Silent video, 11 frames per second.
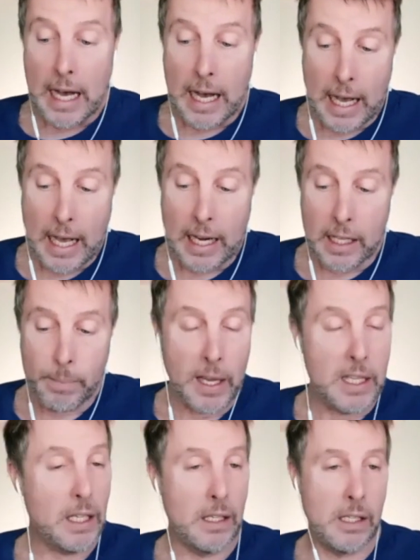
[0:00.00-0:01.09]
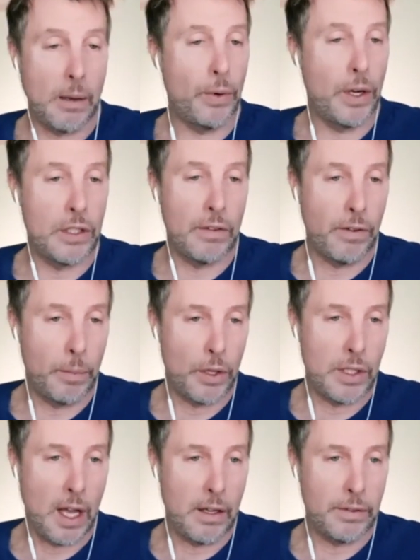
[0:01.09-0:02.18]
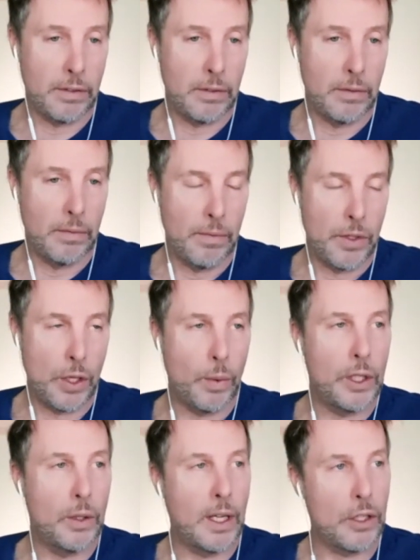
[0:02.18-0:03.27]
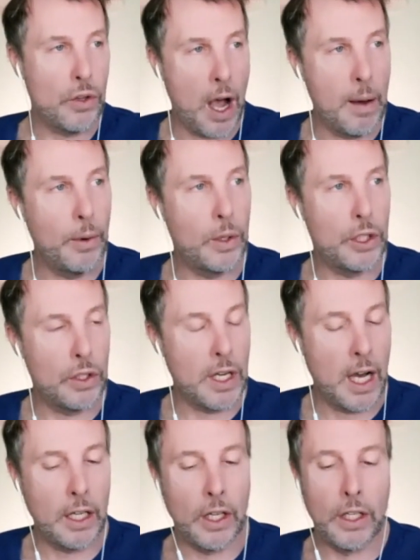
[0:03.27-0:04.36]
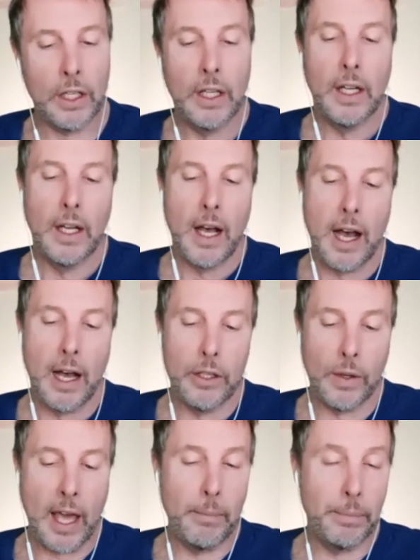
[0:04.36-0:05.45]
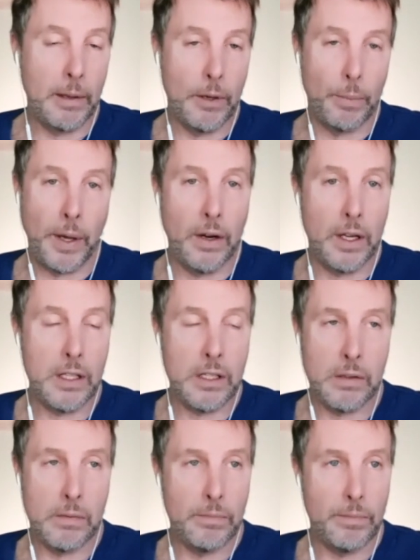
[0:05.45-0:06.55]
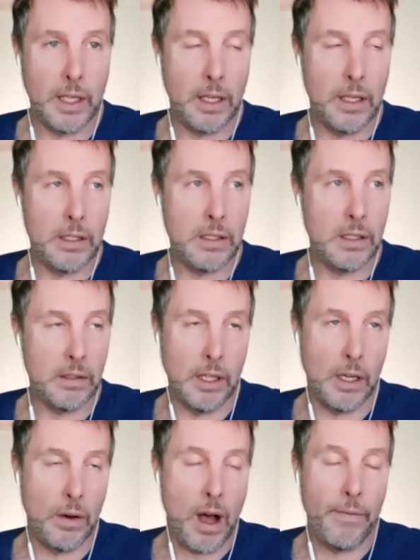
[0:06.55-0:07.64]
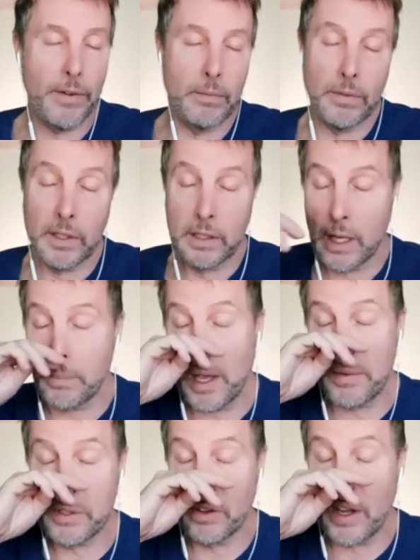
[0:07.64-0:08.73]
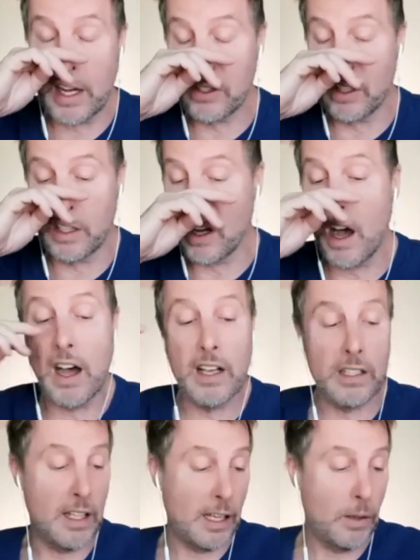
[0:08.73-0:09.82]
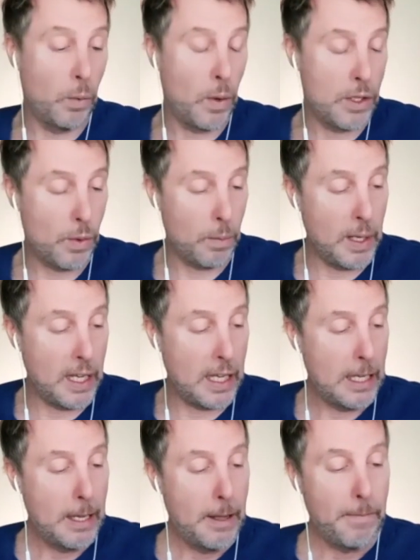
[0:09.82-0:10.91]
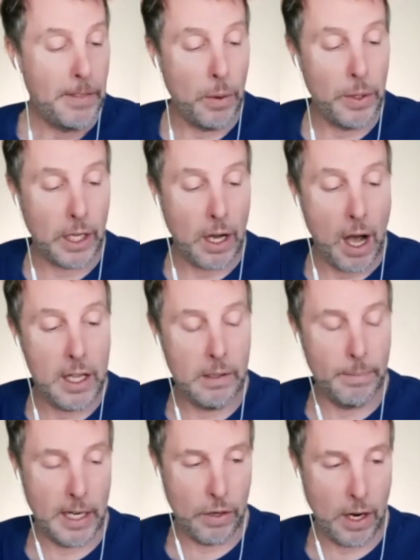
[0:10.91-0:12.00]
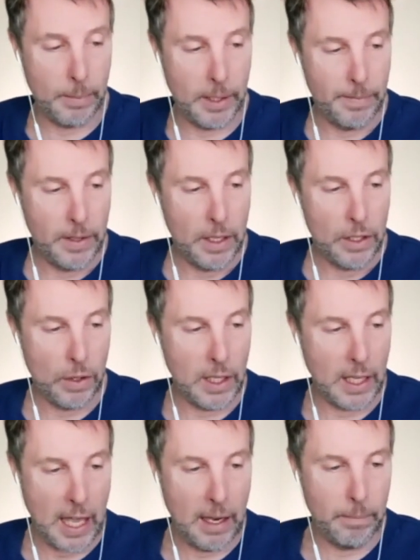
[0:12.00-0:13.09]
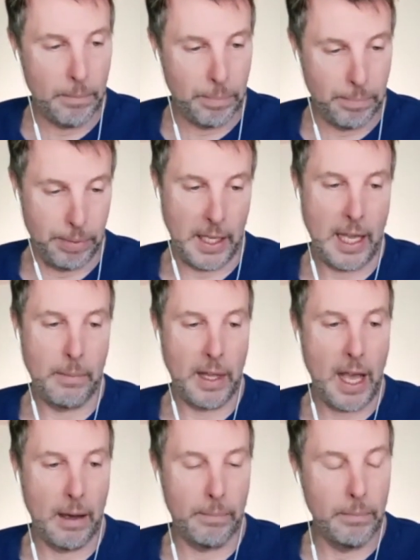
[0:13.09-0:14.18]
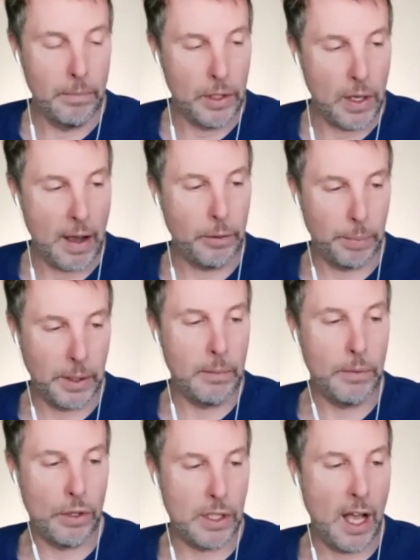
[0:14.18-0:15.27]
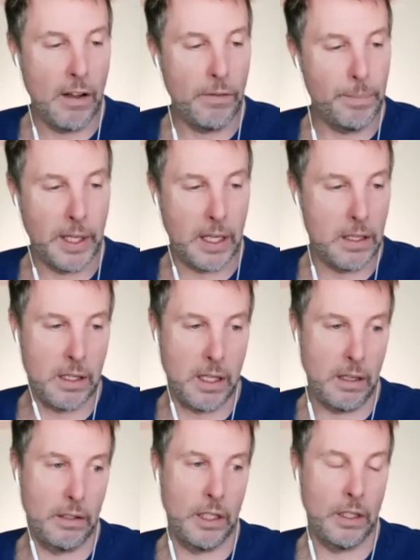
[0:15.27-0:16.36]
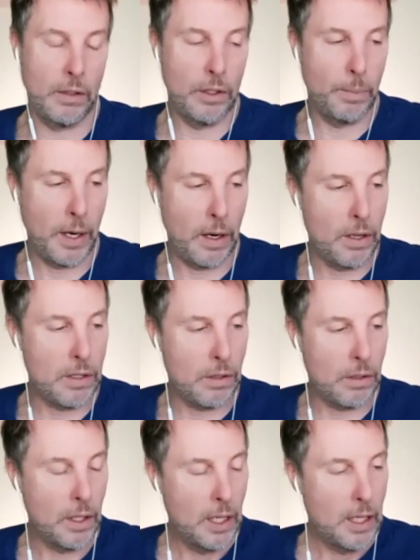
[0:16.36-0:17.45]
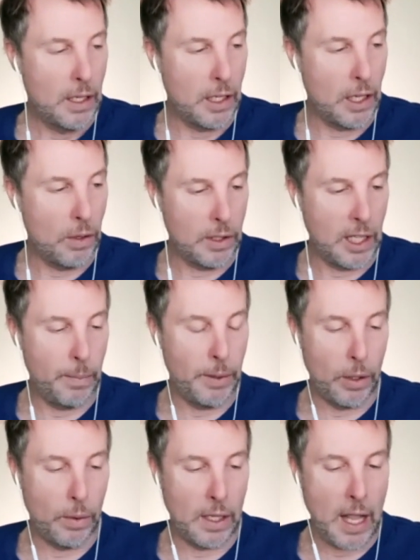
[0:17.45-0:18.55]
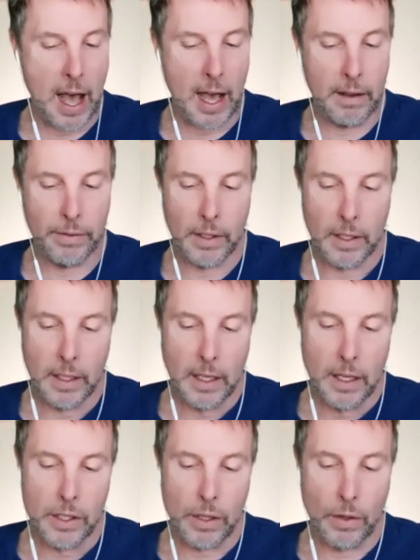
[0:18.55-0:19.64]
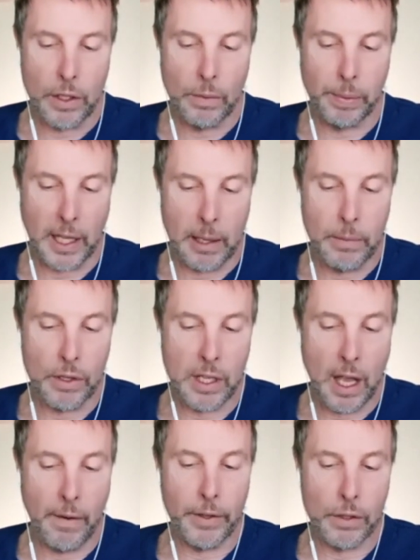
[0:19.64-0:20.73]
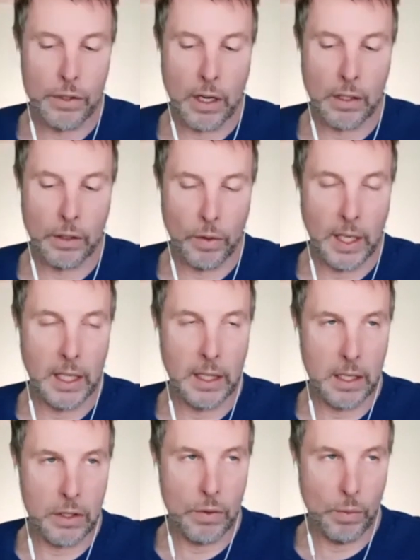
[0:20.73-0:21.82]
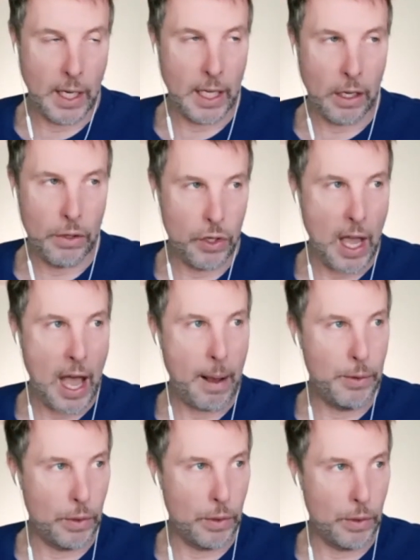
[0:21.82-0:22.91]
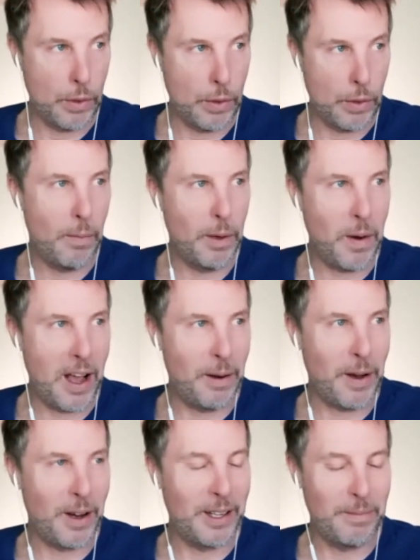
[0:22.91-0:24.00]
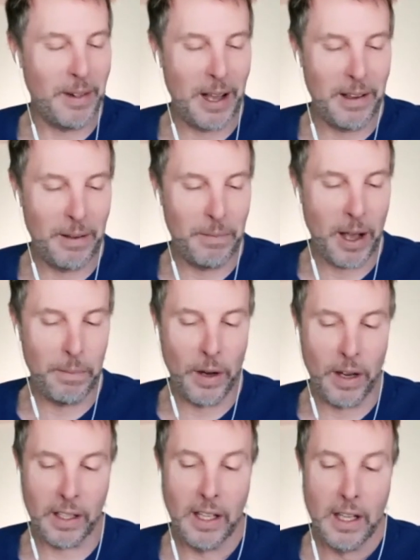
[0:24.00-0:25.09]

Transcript: uh, and it's basically separation from yourself. So when you get a trauma when you're younger, uh, you can't blame your parents because you know often sometimes they're actually the cause like was with me they were the cause of my trauma so you can't blame them you have to blame yourself because they you know your parents are you know keeping you alive so you blame yourself and you start creating these what i call jabs which you probably read about in my in my book